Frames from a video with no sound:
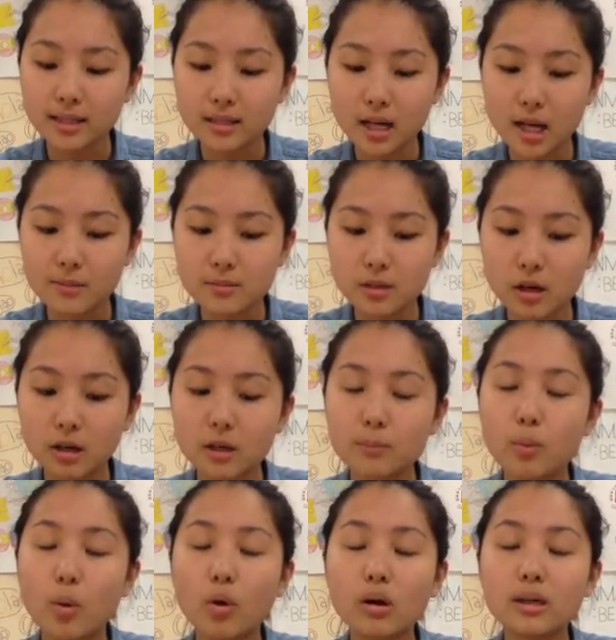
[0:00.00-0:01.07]
times are
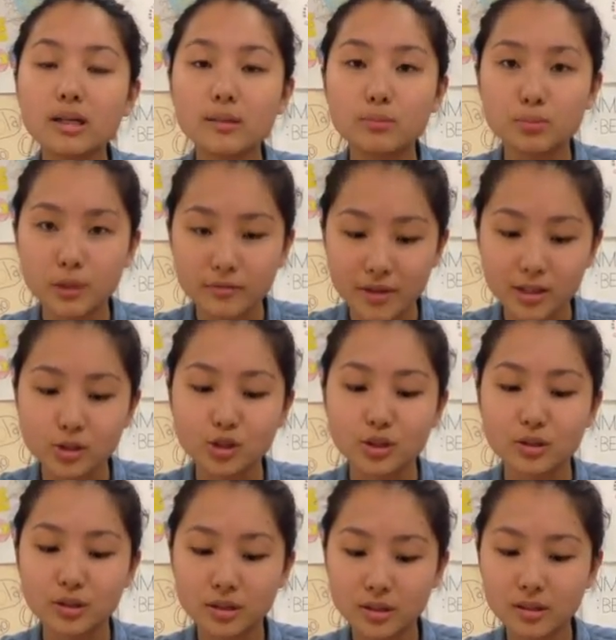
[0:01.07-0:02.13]
important in prevention.
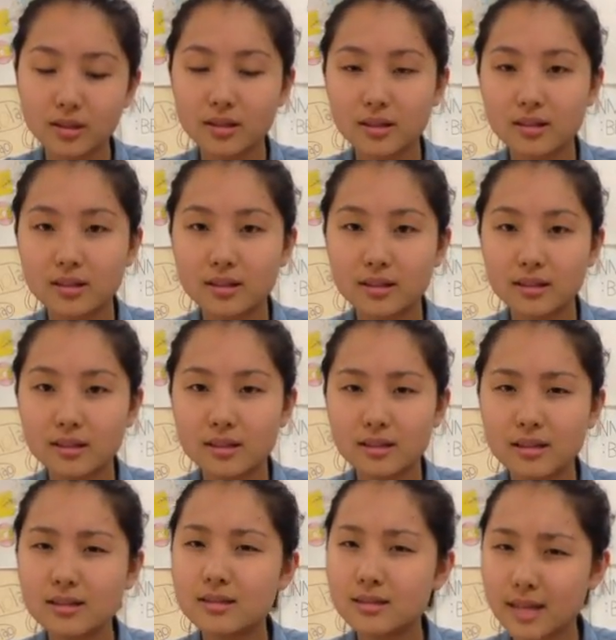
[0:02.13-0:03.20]

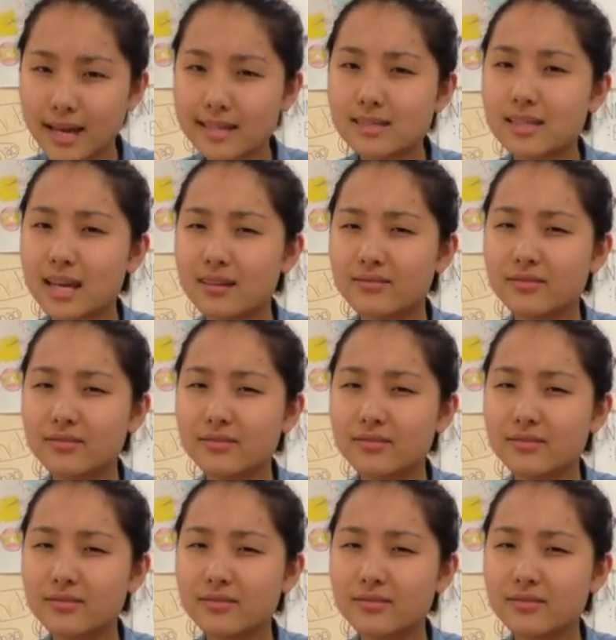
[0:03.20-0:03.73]
Stay safe,